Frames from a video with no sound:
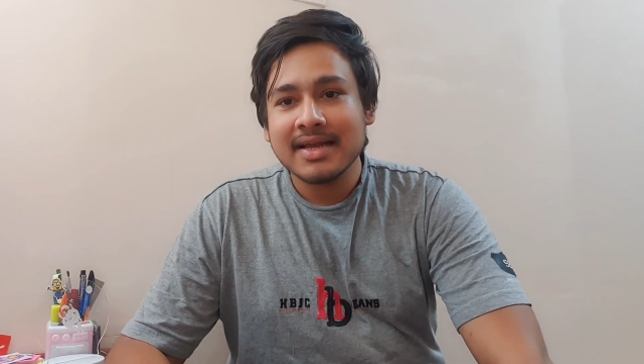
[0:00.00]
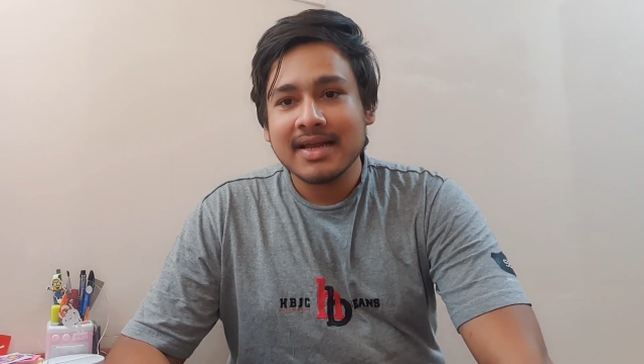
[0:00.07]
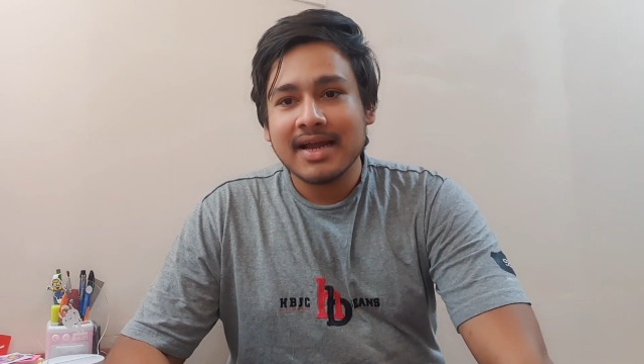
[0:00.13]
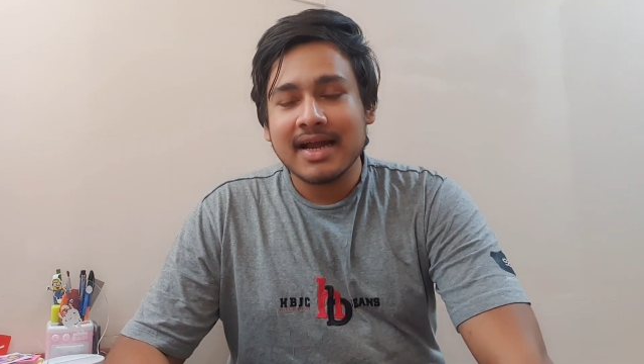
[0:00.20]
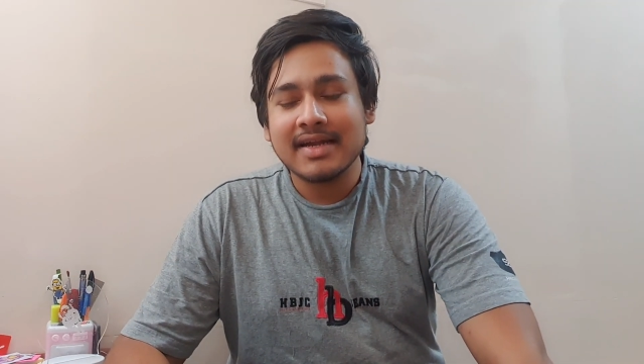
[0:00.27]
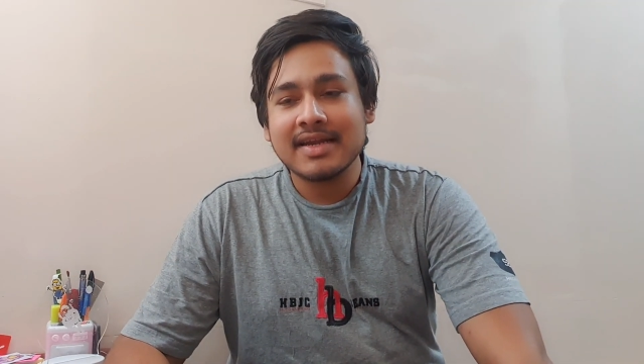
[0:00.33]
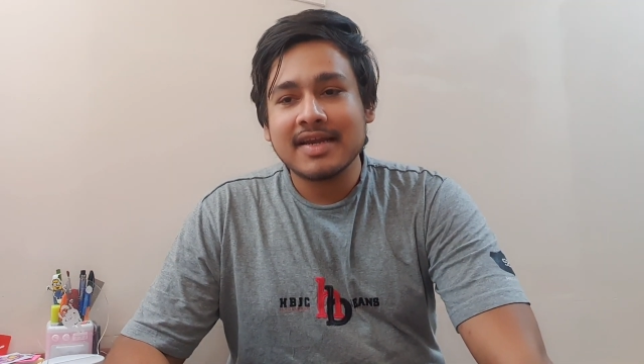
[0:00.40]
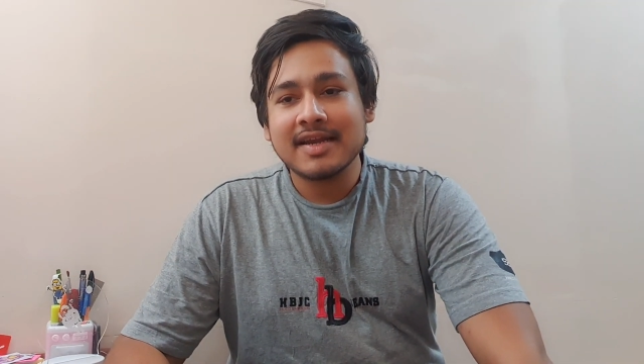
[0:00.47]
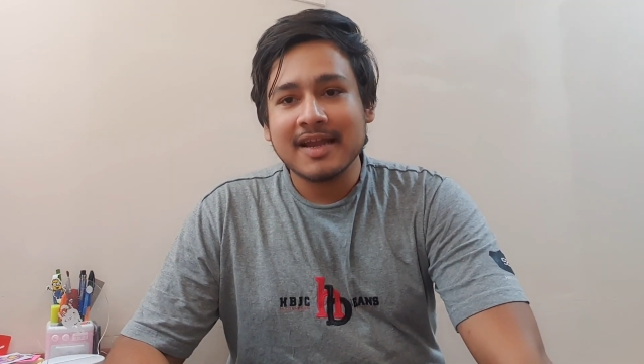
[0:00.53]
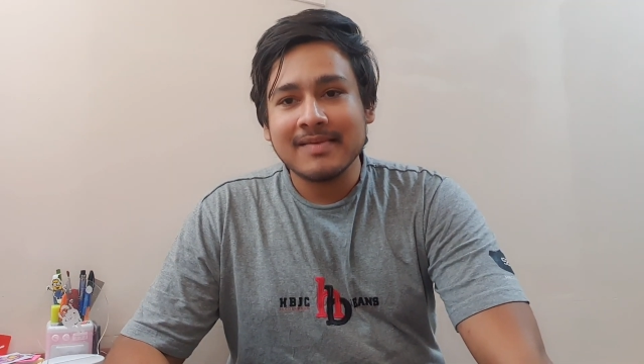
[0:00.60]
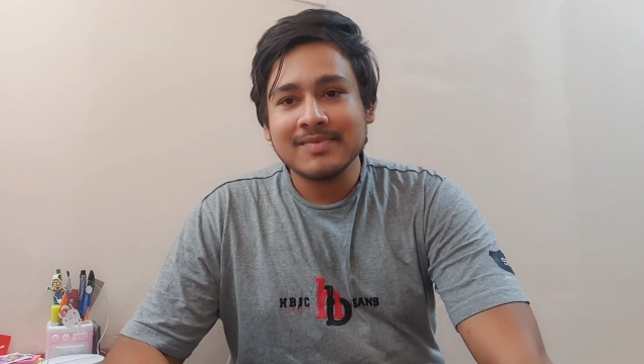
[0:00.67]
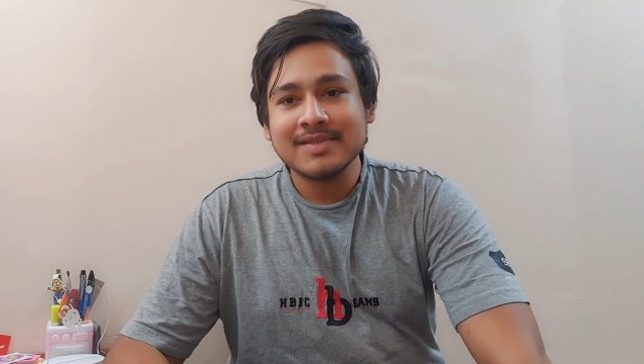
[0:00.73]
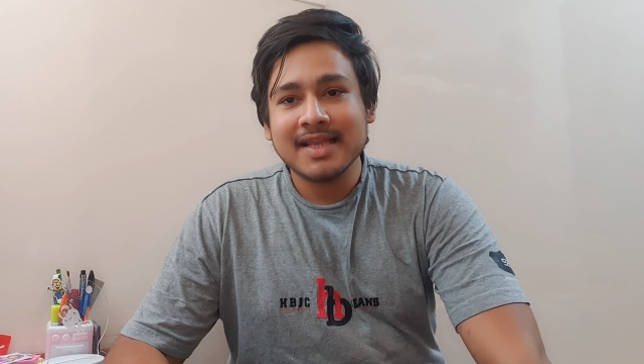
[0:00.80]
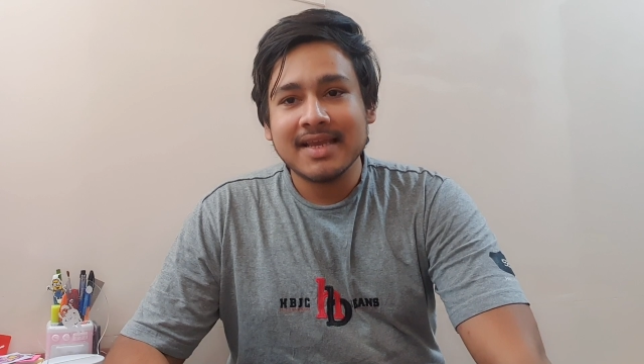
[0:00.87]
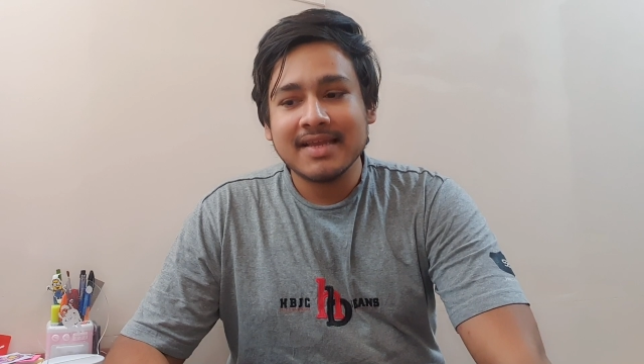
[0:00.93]
at
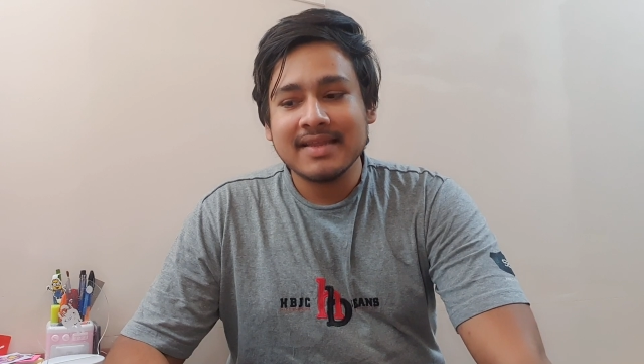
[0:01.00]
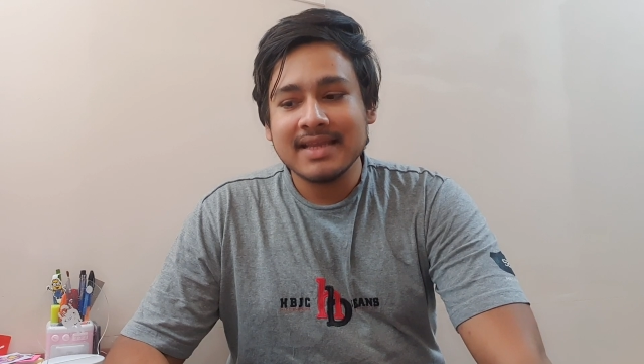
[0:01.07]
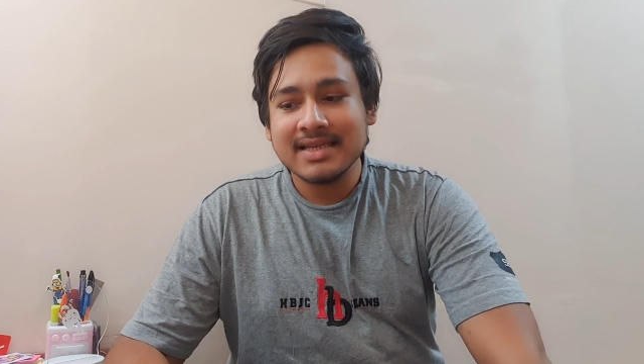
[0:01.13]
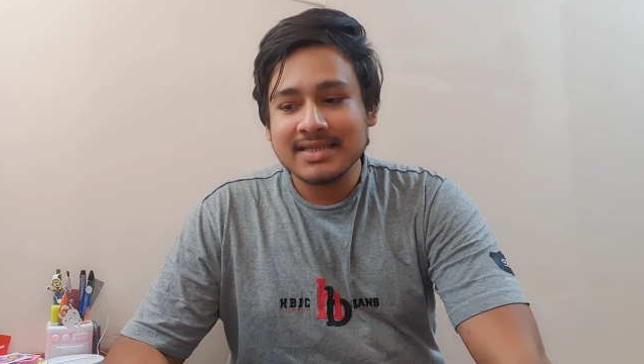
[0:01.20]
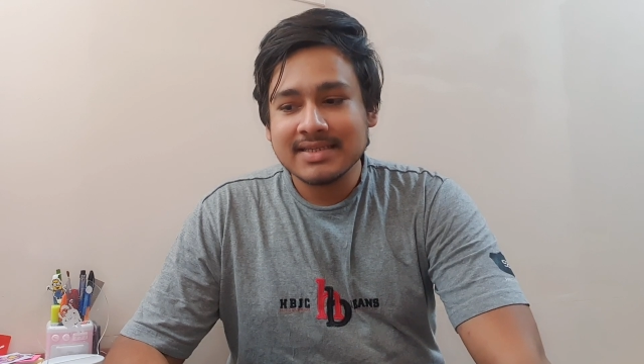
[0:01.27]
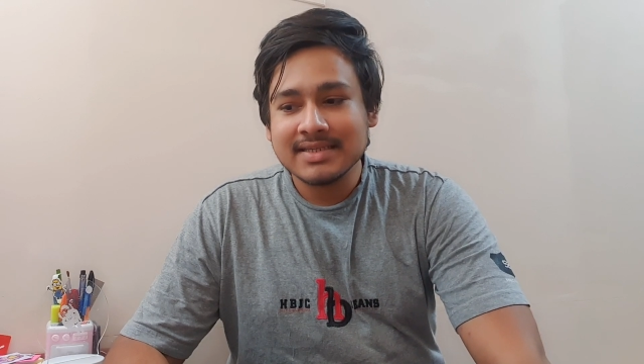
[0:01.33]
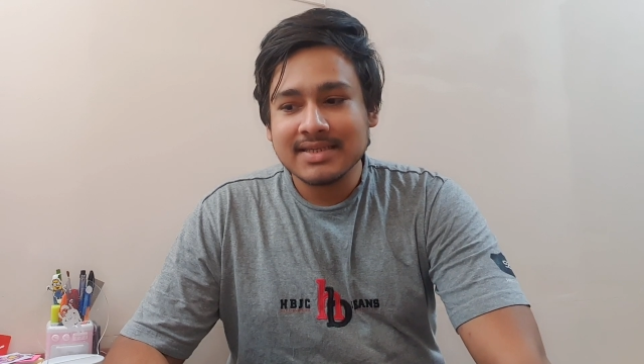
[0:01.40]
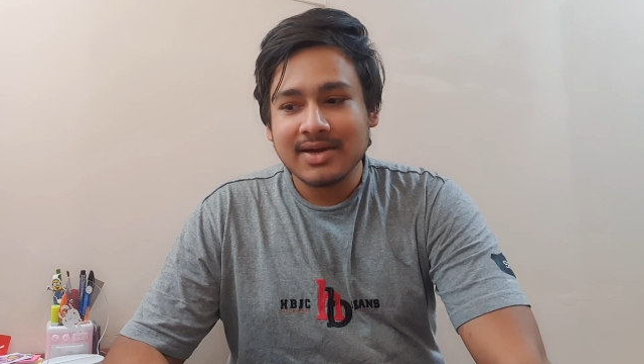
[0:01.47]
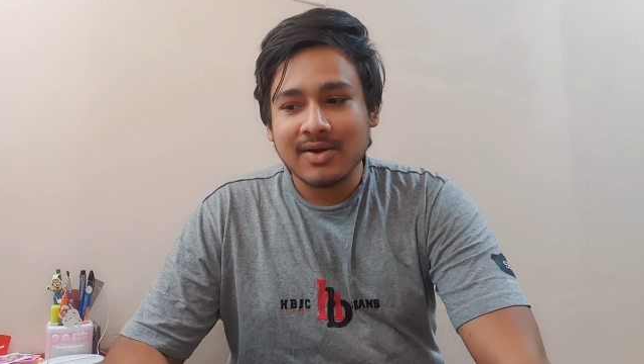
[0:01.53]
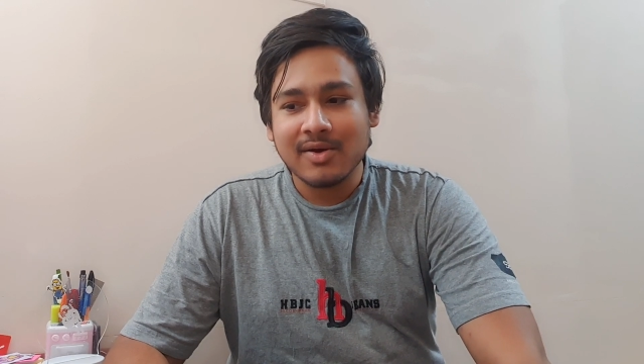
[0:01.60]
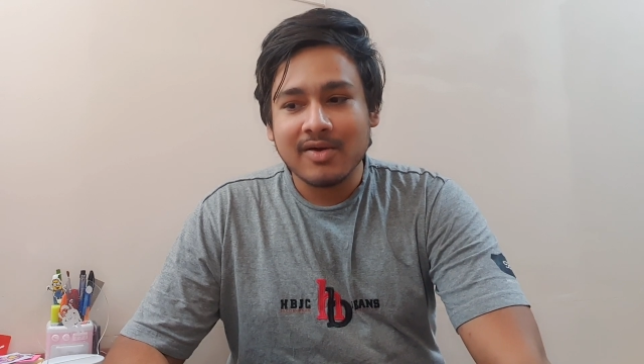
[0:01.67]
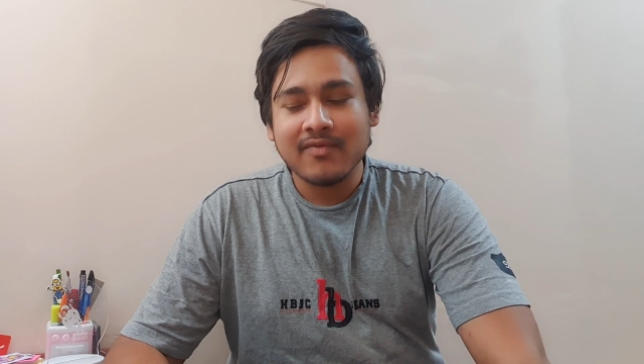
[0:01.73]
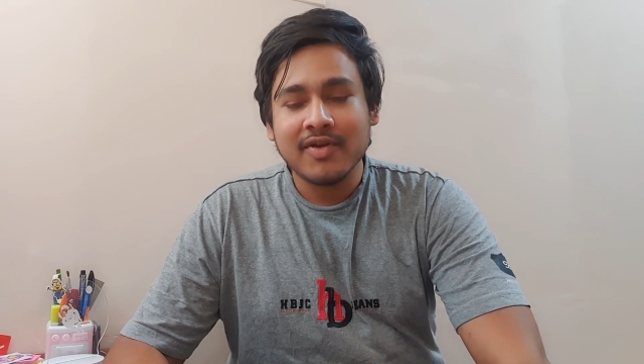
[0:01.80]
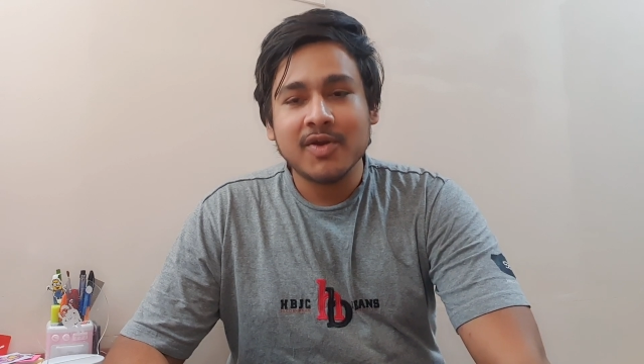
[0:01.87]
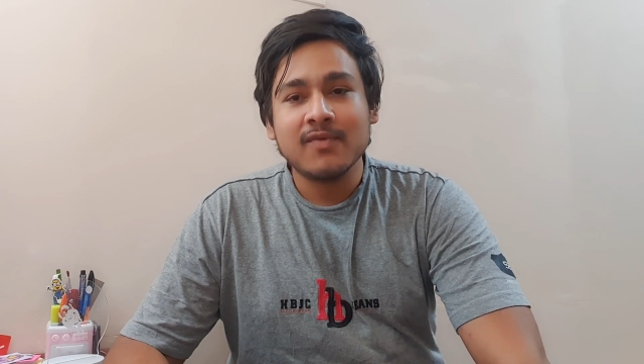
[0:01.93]
times like these or
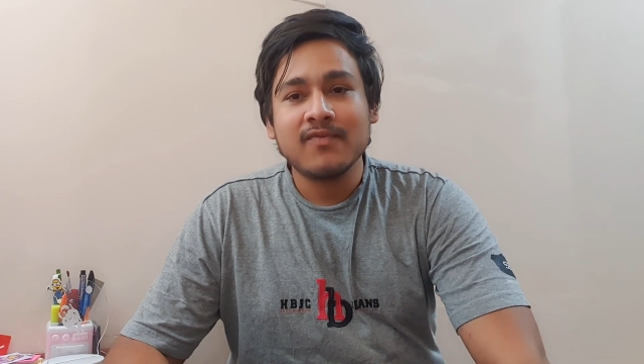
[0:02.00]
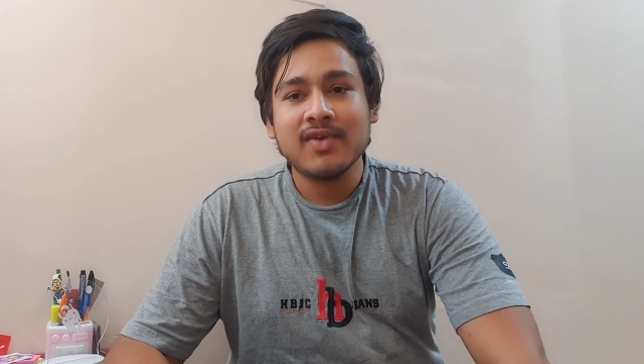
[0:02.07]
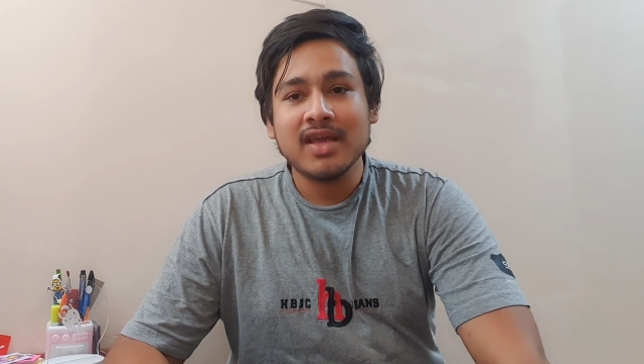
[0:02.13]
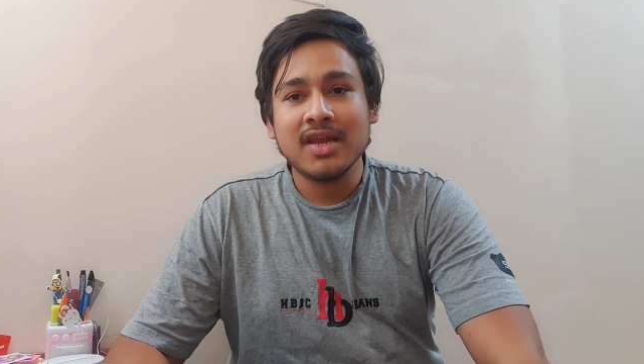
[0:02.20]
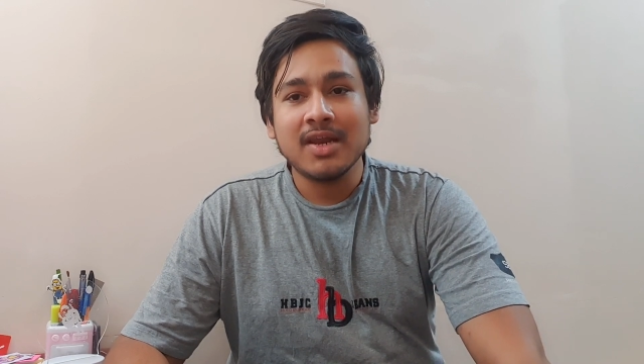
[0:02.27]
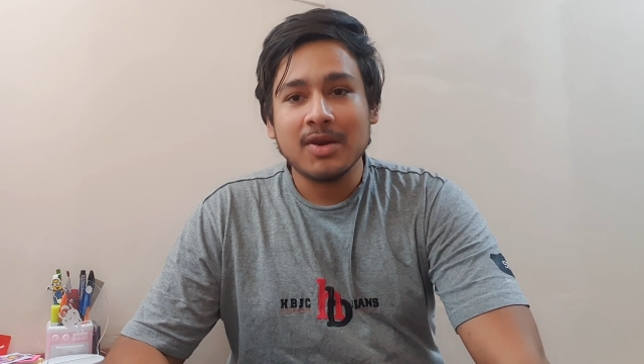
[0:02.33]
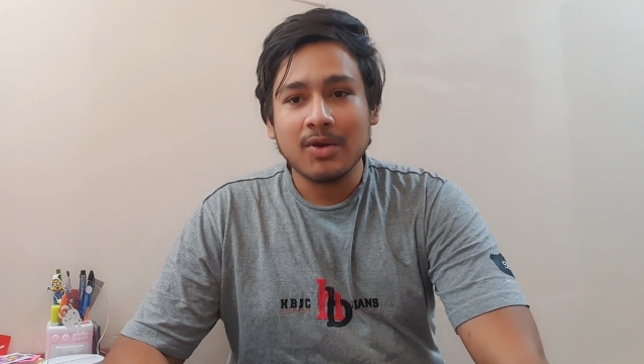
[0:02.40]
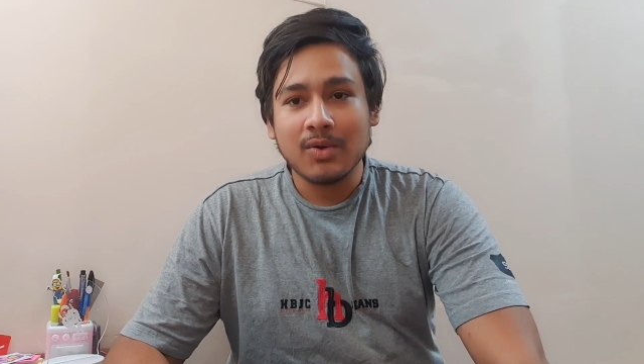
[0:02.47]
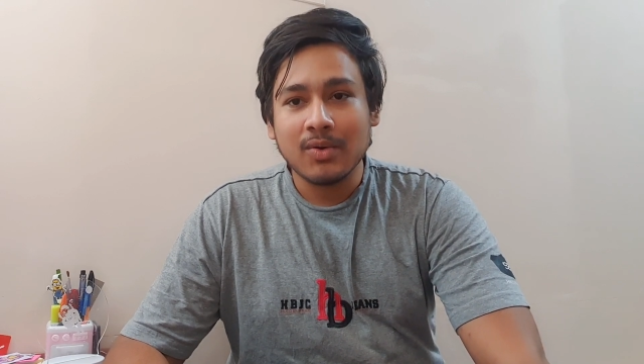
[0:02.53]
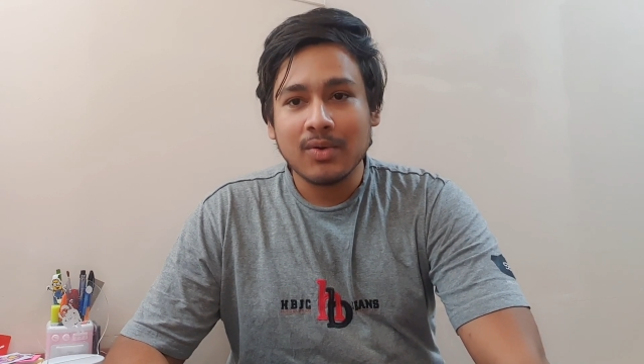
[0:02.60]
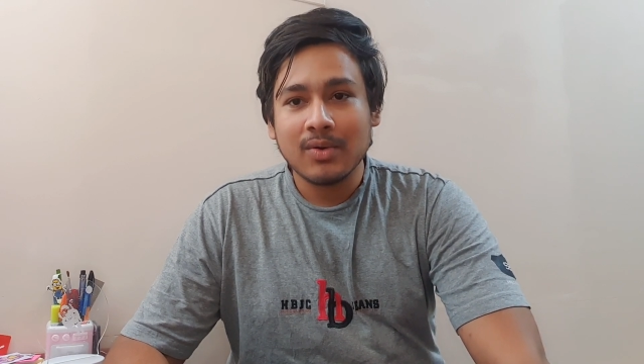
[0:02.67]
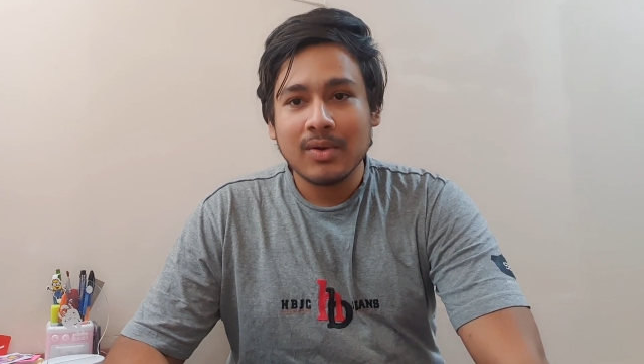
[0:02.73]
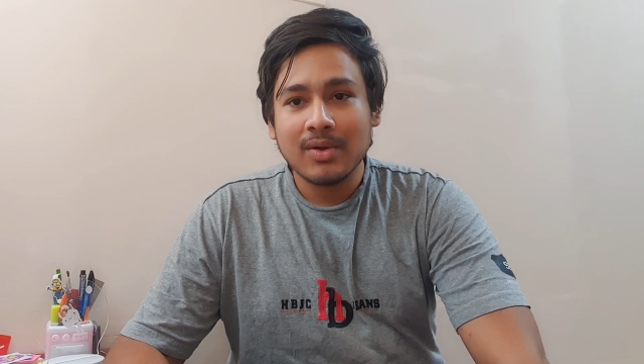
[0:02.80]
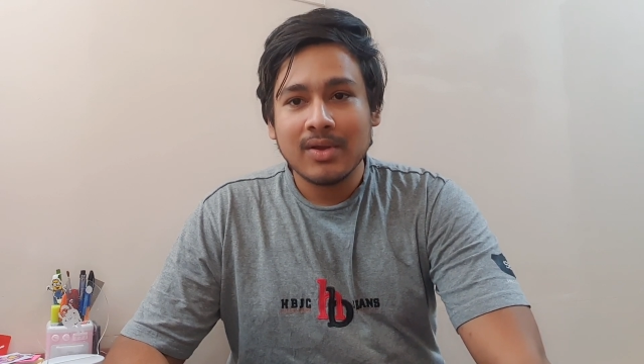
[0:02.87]
when you feel low,